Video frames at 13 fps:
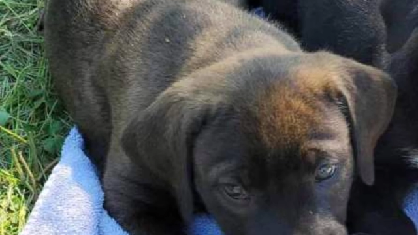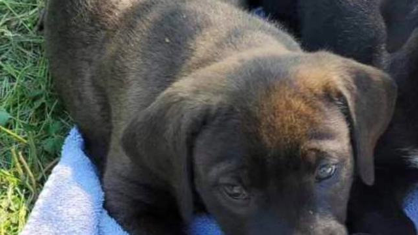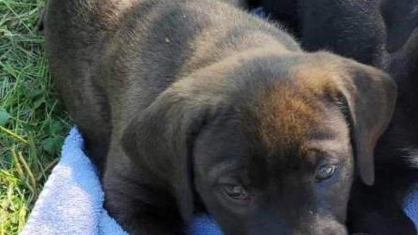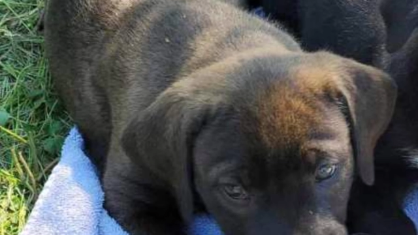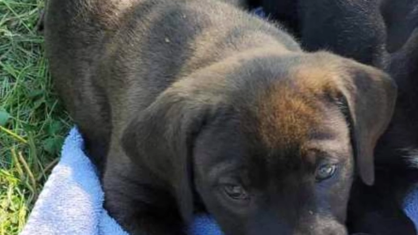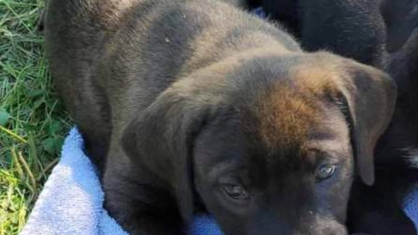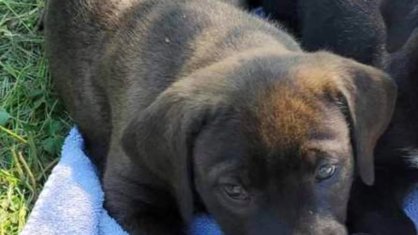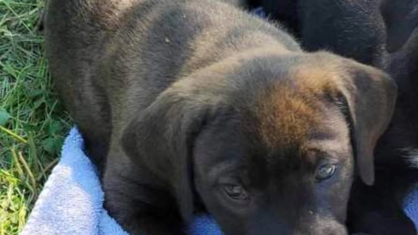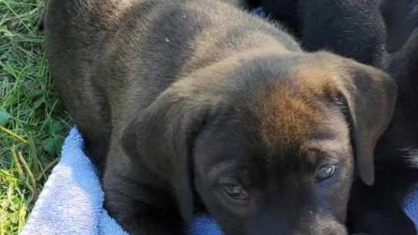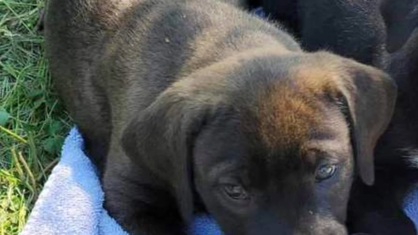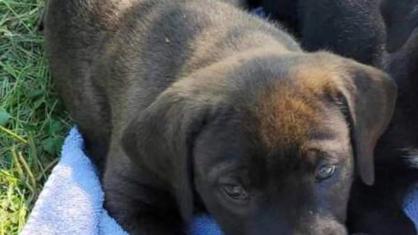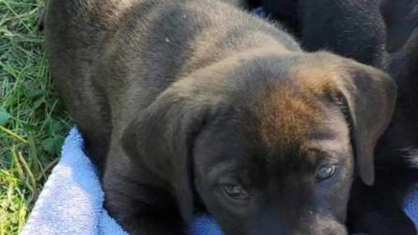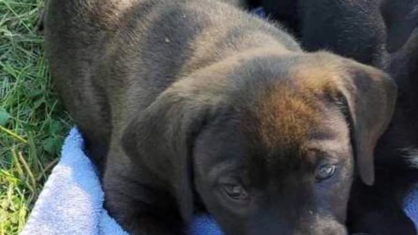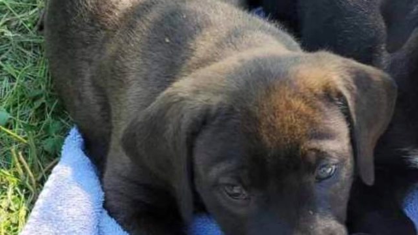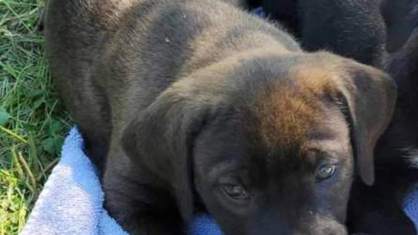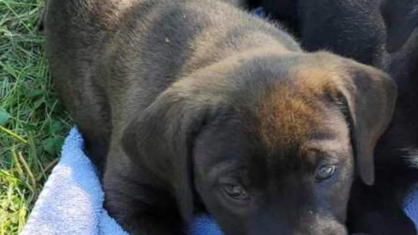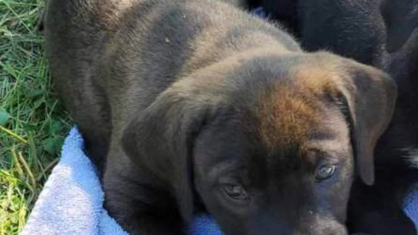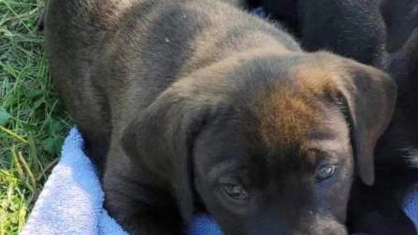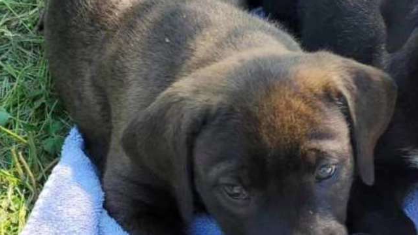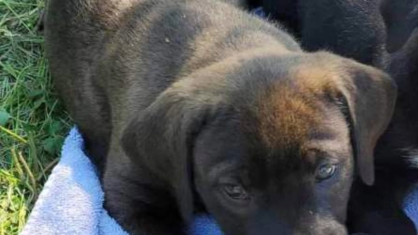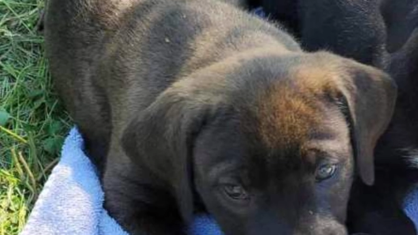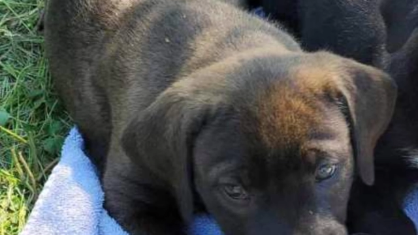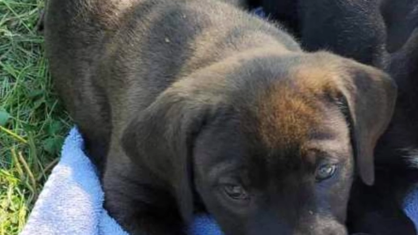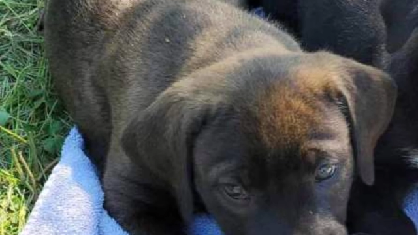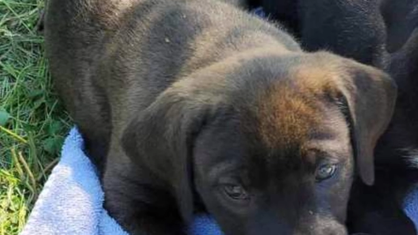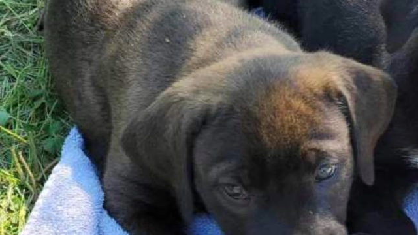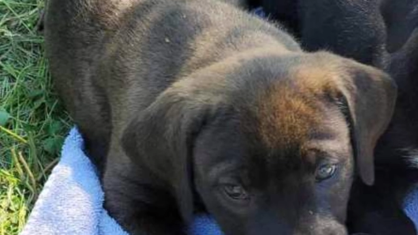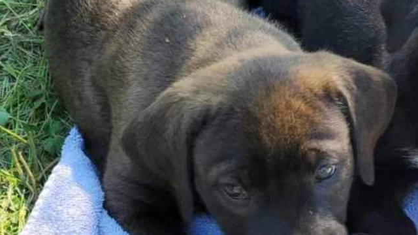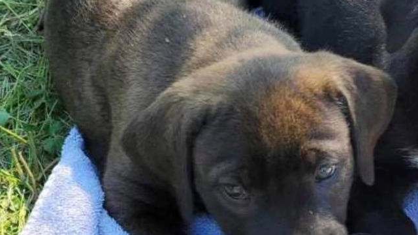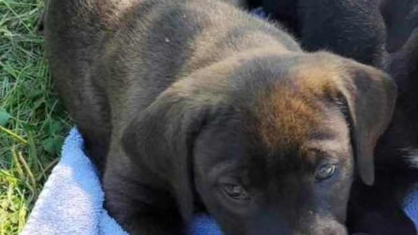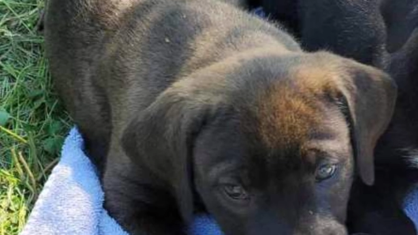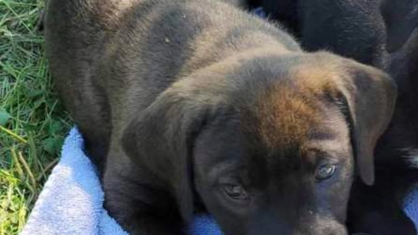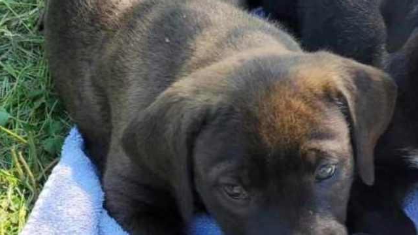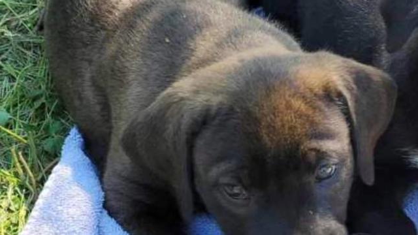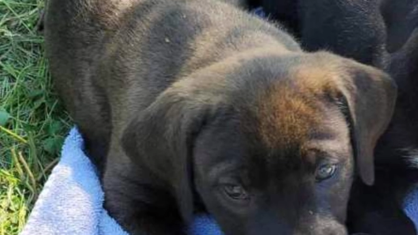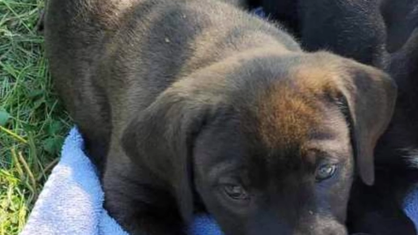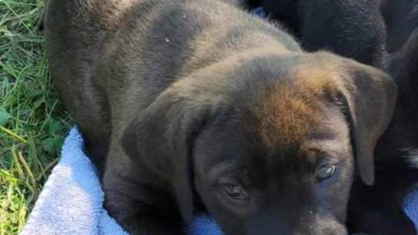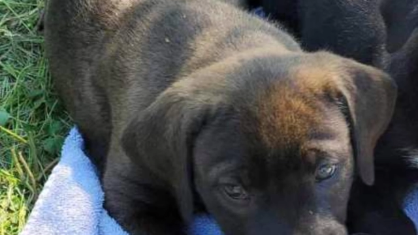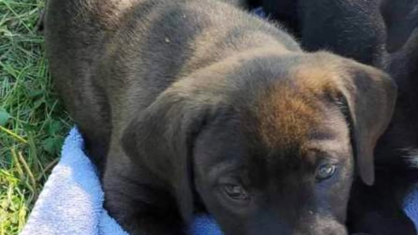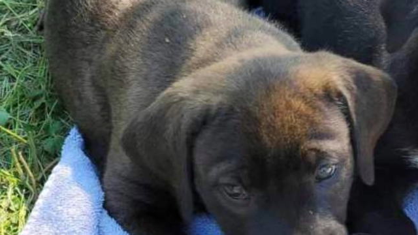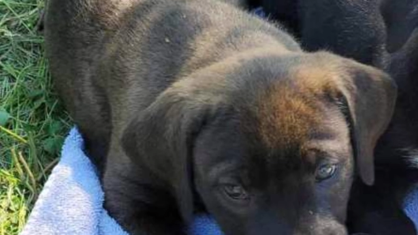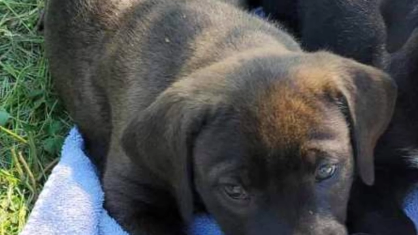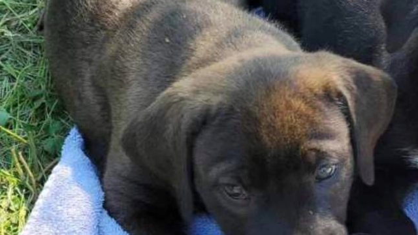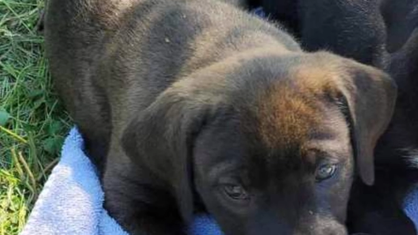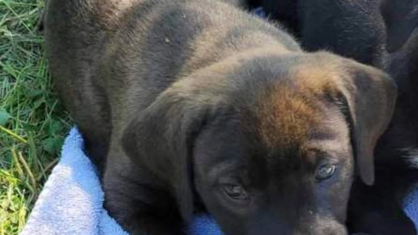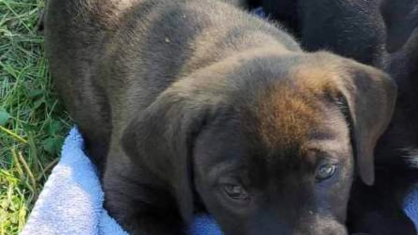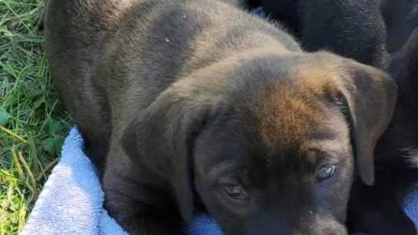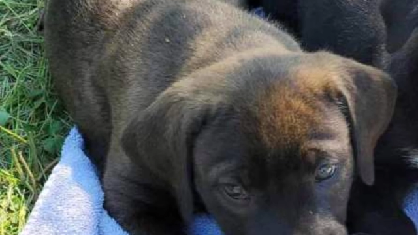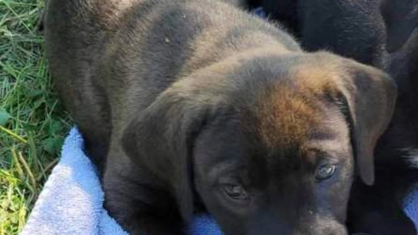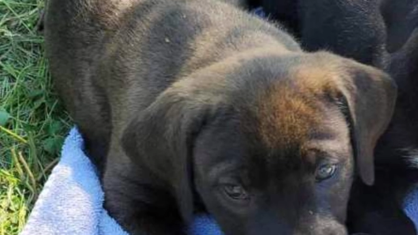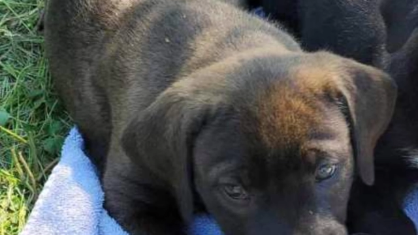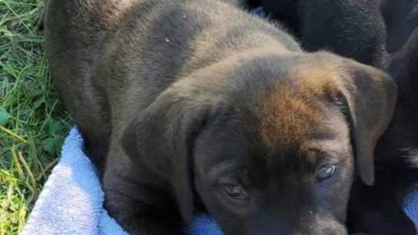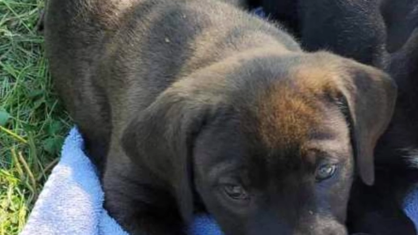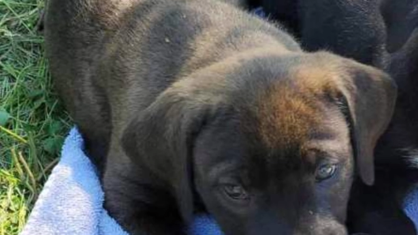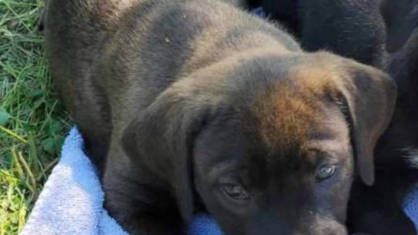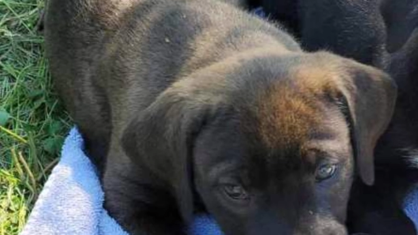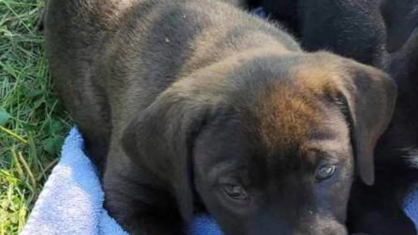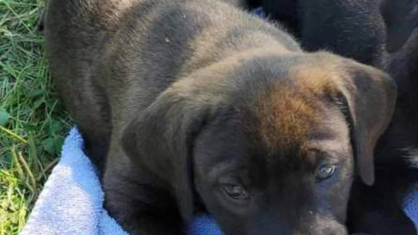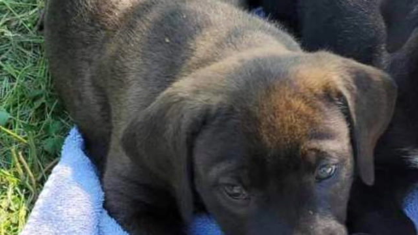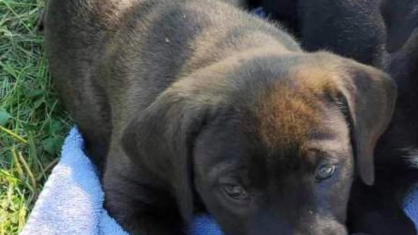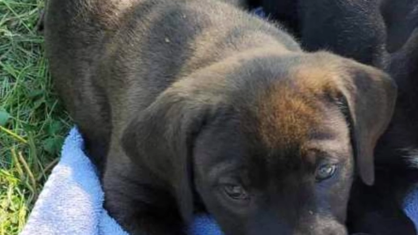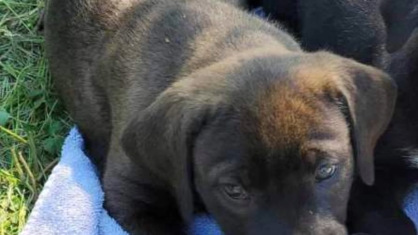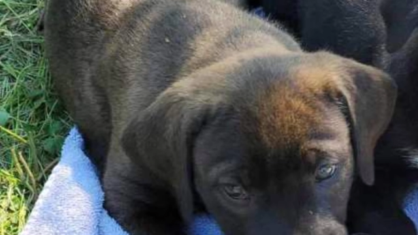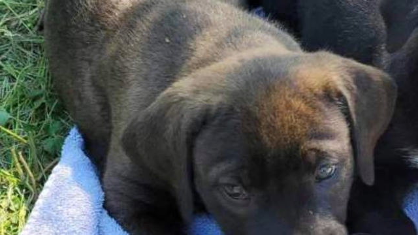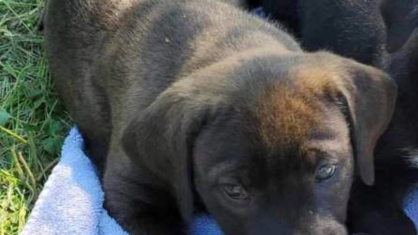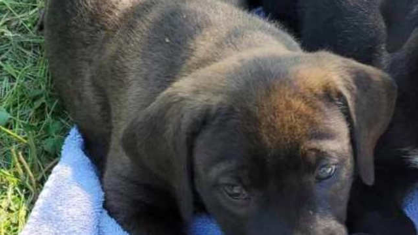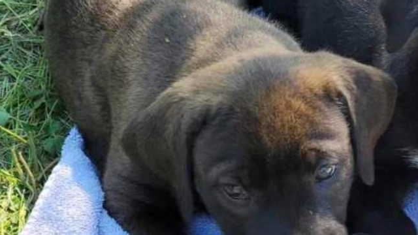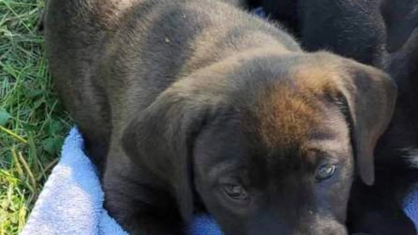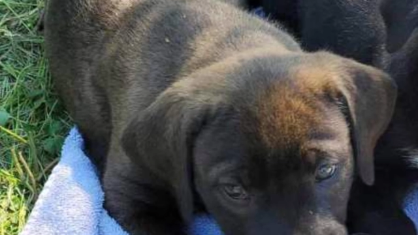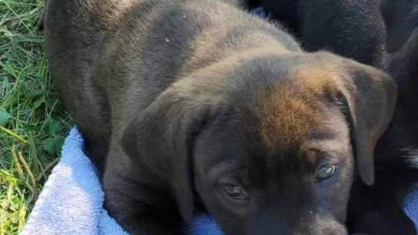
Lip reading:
Nobody's mouth can be seen.